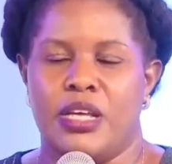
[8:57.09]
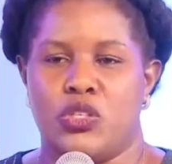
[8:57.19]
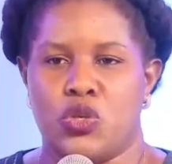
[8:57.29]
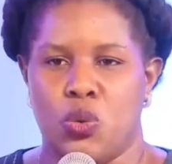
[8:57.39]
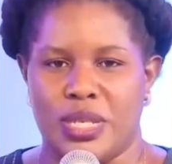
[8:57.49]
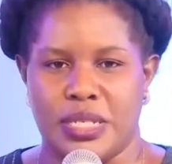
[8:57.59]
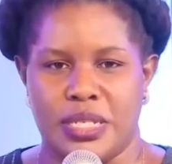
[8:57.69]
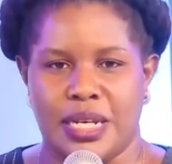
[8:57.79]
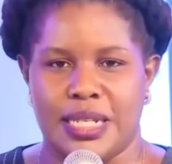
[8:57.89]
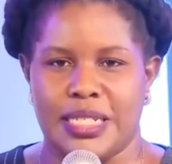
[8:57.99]
And so we're
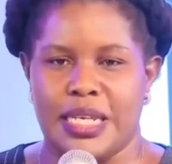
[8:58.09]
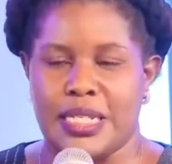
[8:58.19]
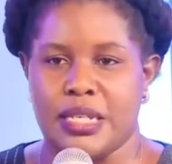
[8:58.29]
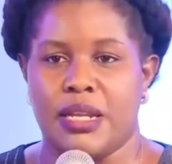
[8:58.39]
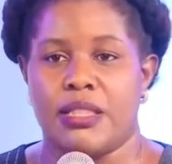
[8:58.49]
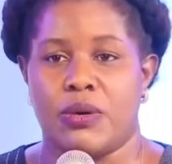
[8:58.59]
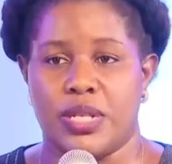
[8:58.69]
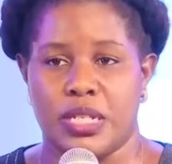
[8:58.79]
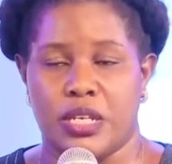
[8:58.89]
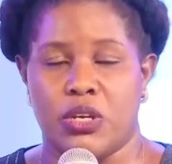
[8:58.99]
sitting at Airtel and they
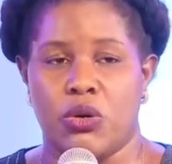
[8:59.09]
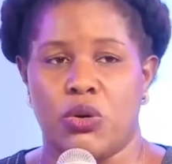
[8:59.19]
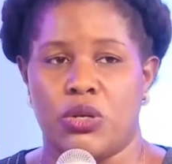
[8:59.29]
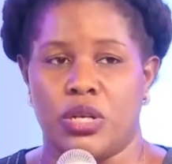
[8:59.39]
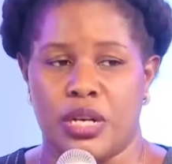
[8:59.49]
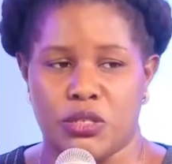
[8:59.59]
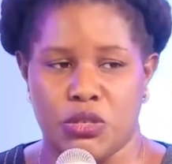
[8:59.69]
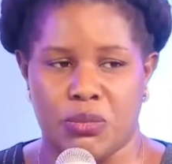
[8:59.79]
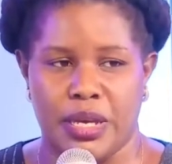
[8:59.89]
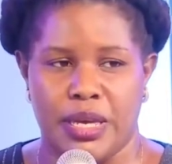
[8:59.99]
were taking on
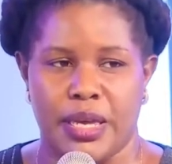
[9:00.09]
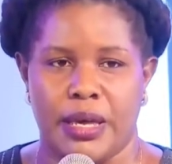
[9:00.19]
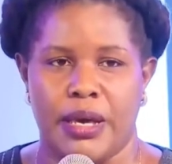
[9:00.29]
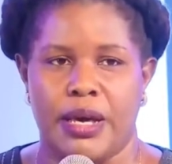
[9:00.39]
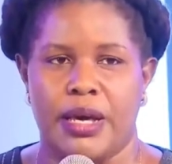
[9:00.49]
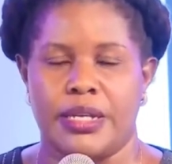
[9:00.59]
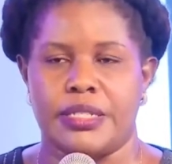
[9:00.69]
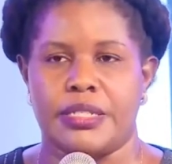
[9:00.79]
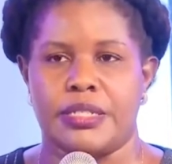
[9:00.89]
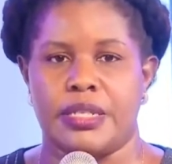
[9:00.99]
customer care
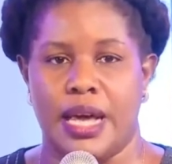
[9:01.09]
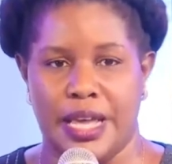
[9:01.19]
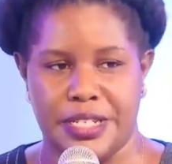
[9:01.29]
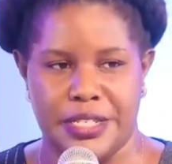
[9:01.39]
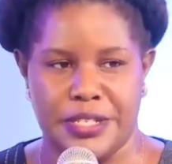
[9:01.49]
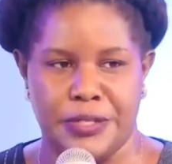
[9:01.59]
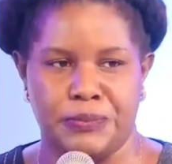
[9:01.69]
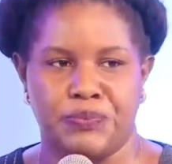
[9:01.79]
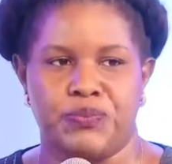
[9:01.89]
and IT.